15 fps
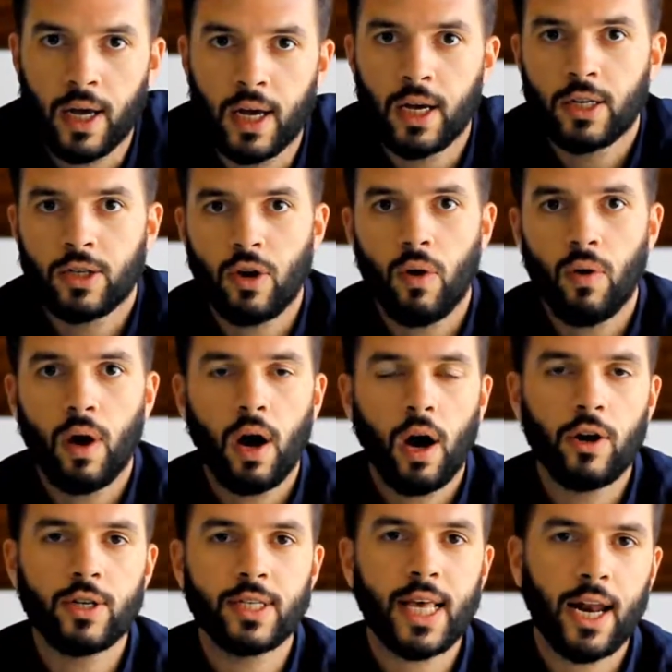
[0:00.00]
So
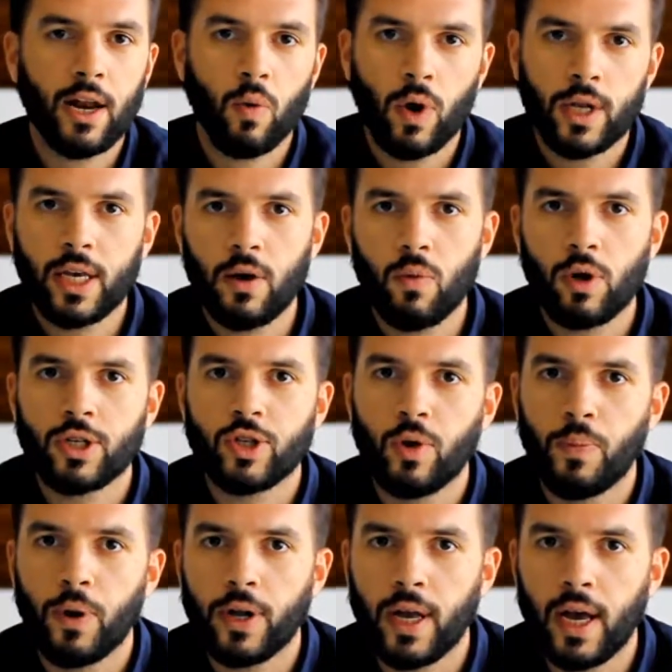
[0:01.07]
understanding what keywords to
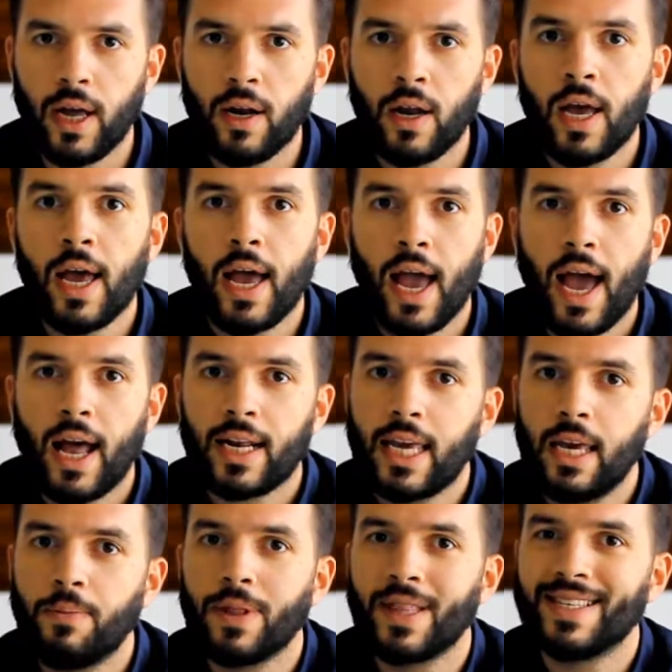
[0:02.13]
put in and
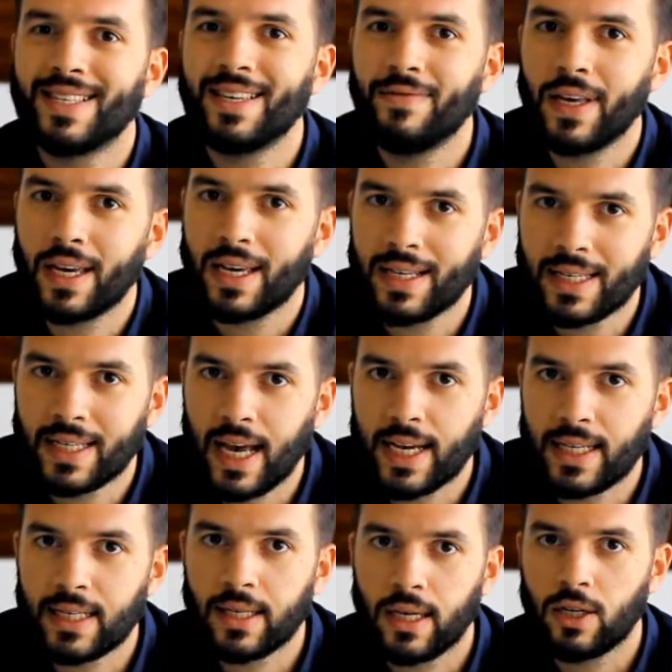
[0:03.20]
keeping the CV
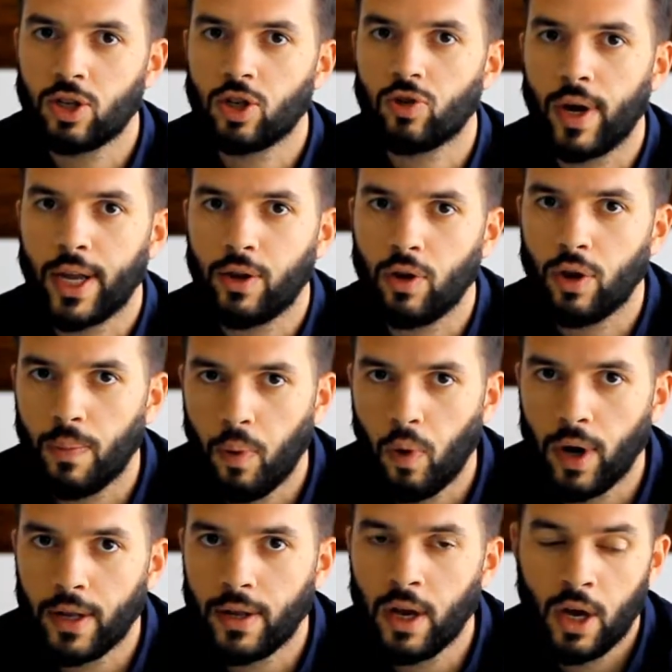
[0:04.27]
concise and straight to the
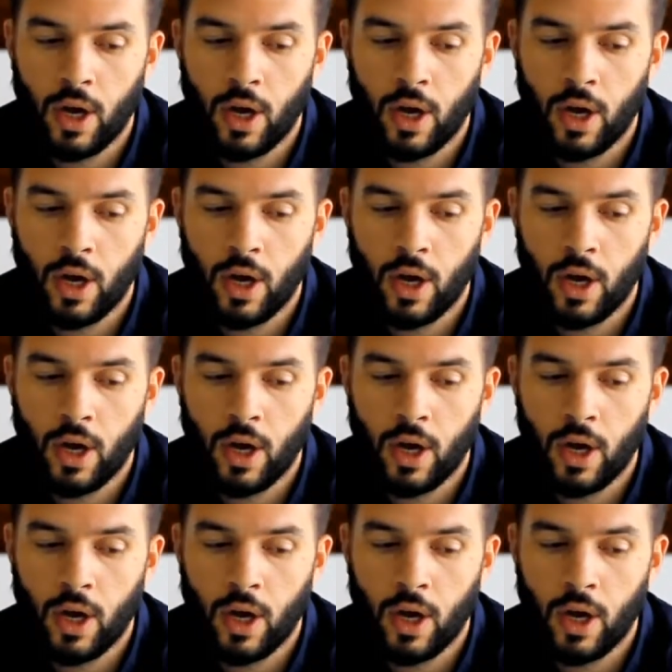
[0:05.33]
point.